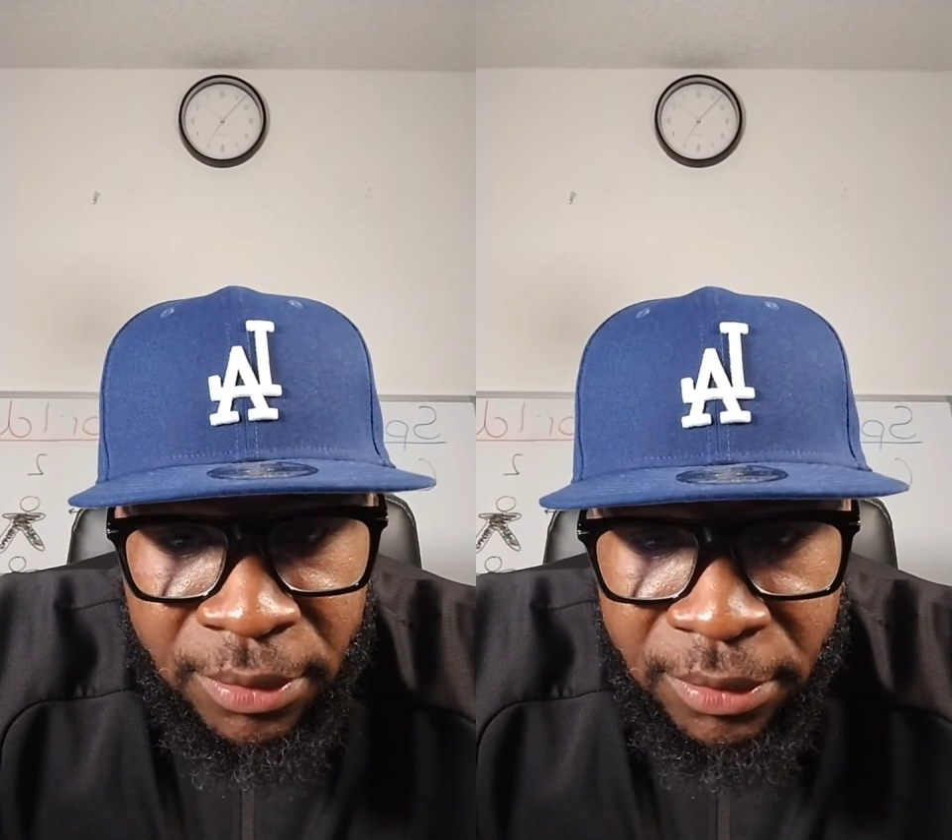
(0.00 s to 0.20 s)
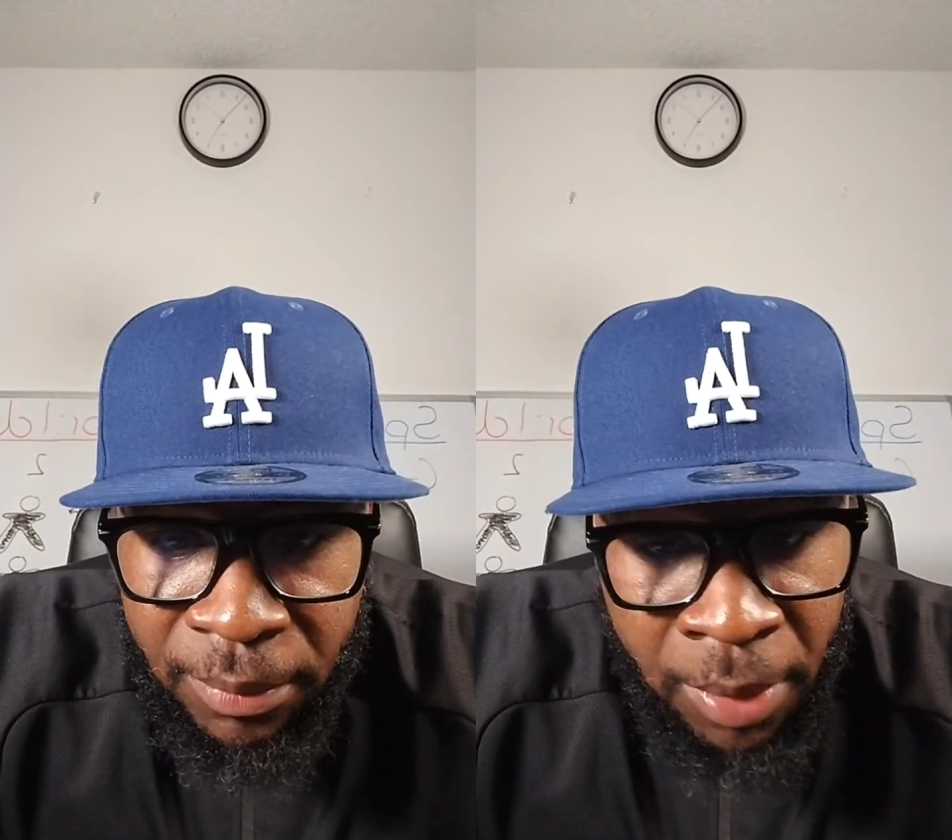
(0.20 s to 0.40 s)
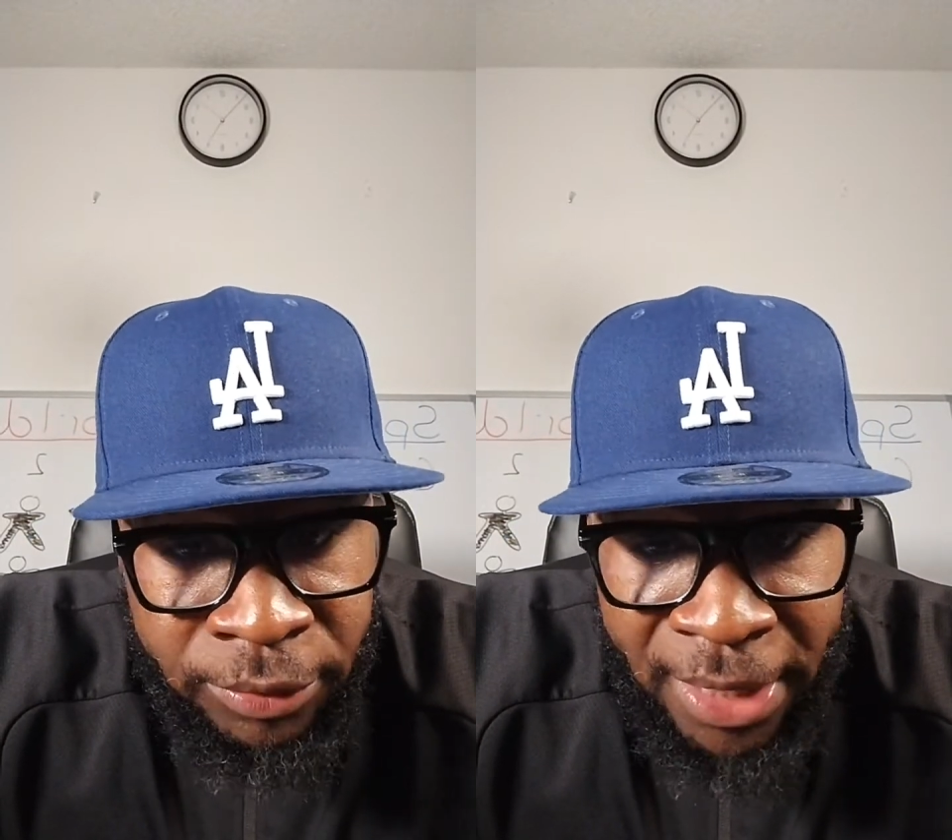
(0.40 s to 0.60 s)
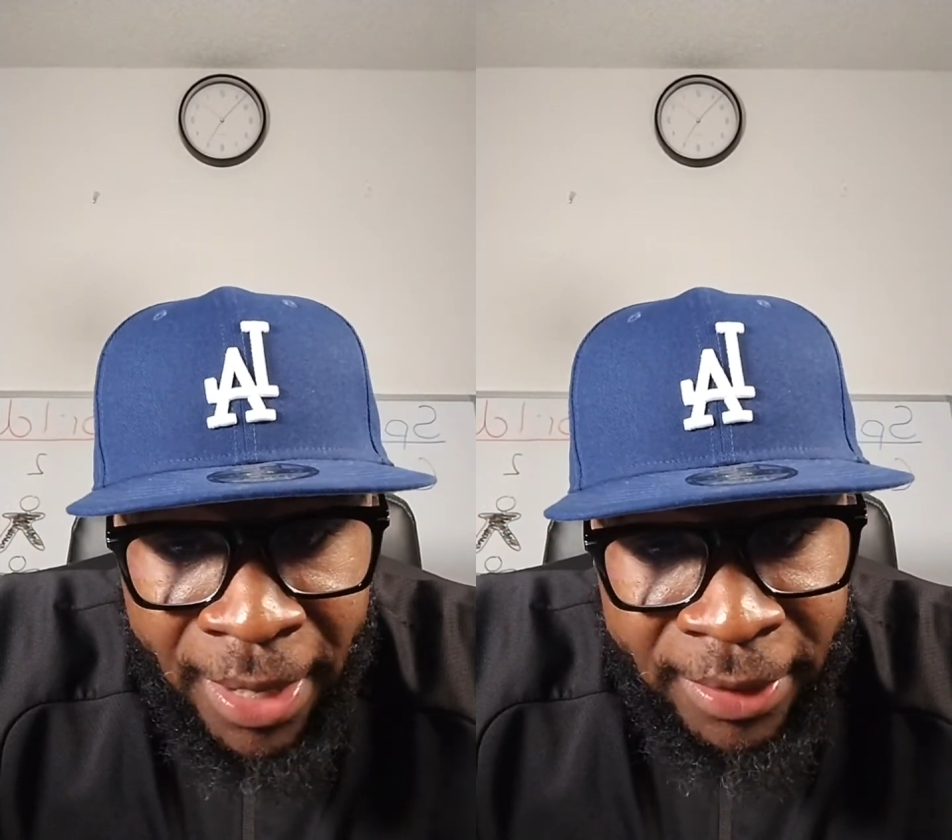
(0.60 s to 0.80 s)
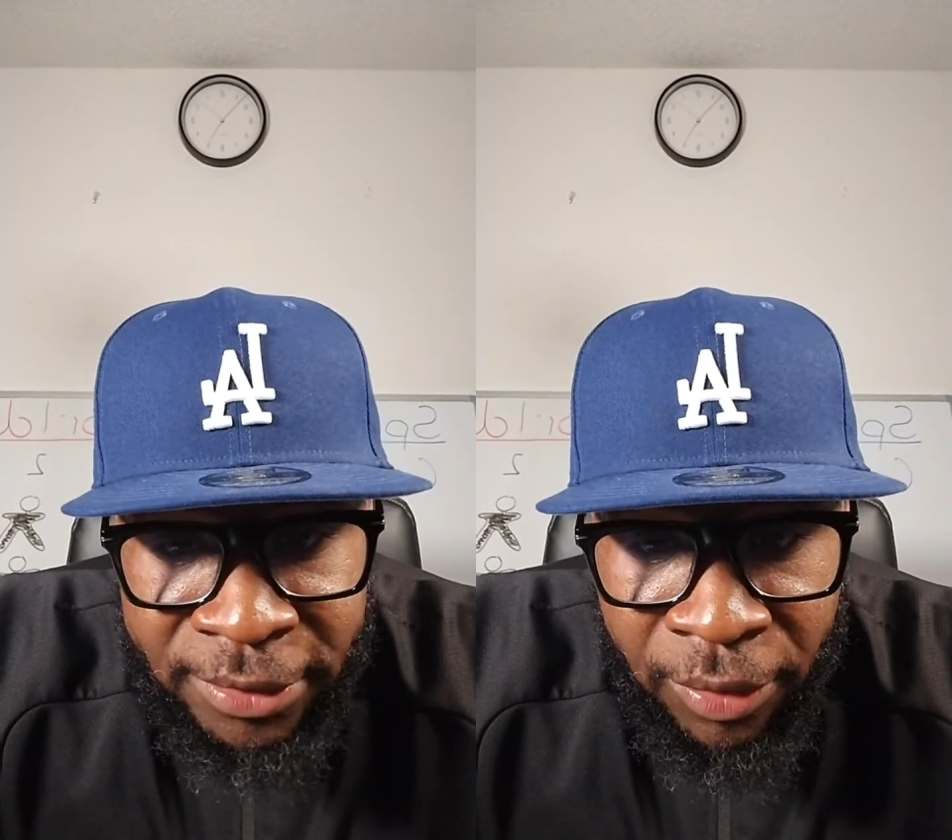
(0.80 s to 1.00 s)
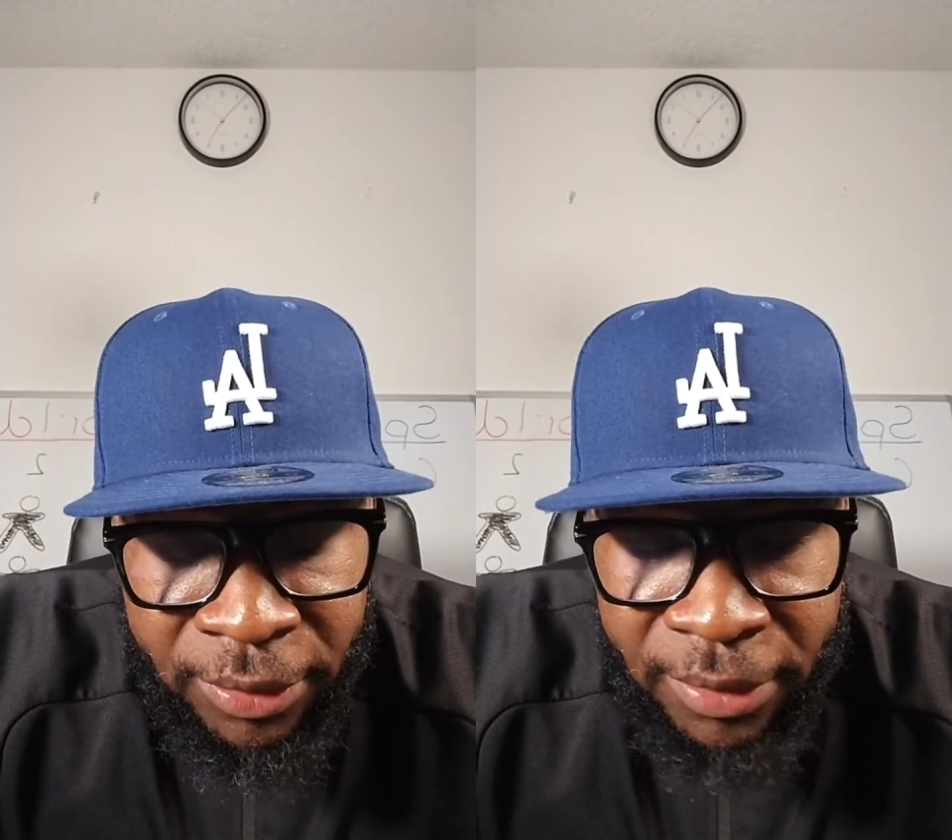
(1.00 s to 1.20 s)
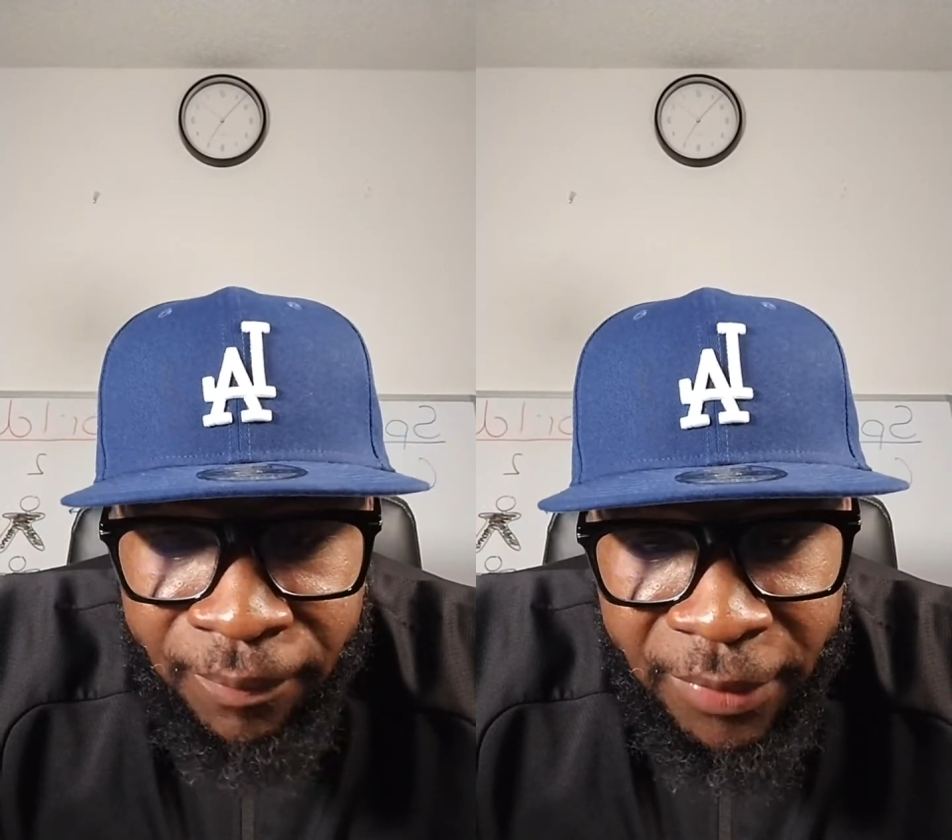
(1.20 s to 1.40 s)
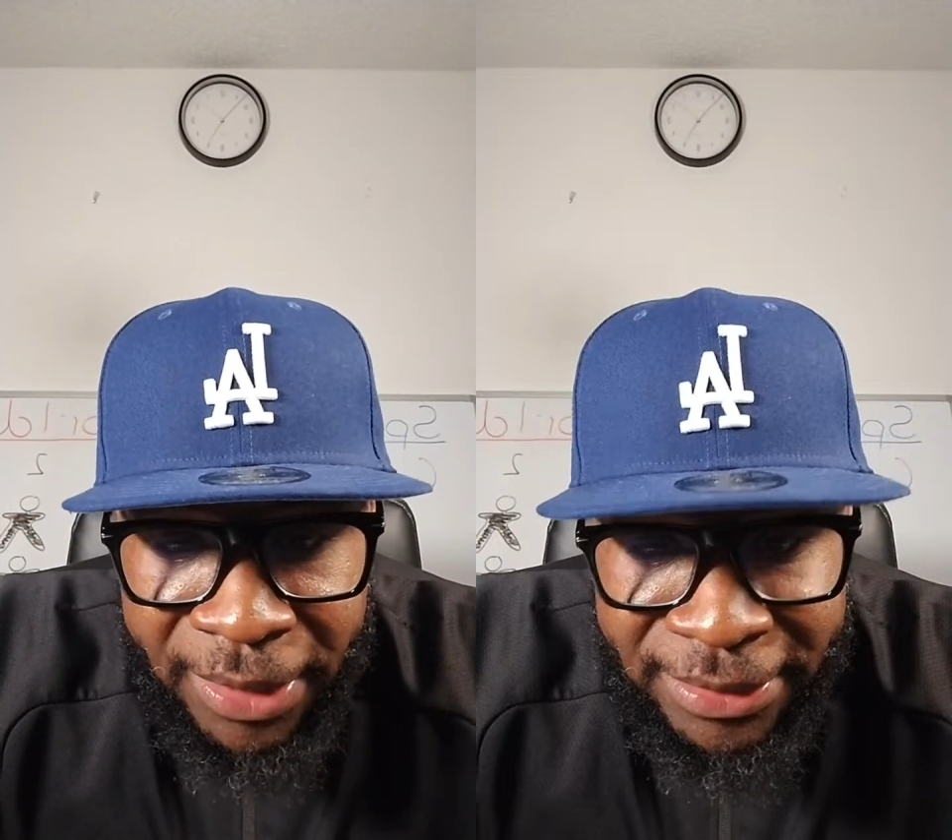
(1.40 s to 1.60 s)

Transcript: The Most High He's